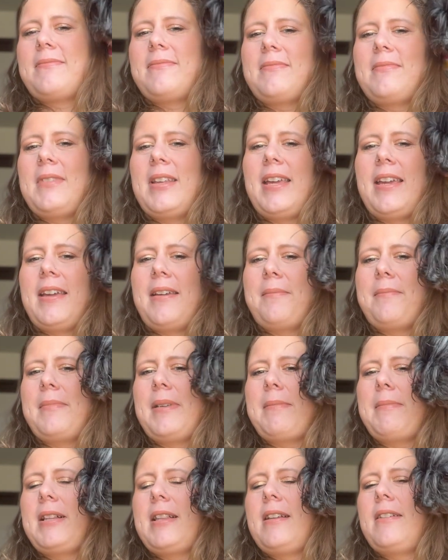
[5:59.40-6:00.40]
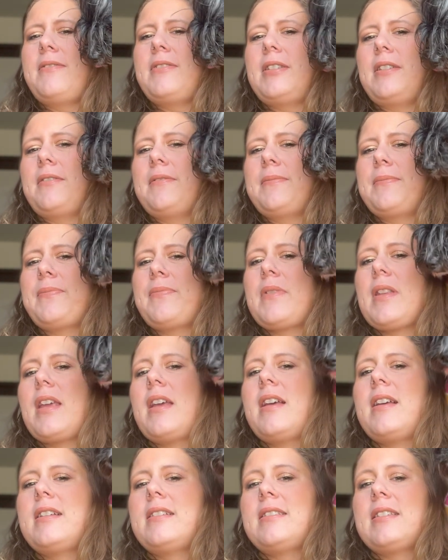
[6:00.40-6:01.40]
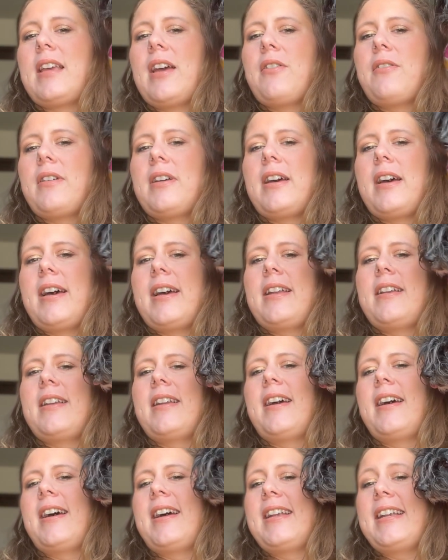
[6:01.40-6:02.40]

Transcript: Okay, Mama loves you. Scout got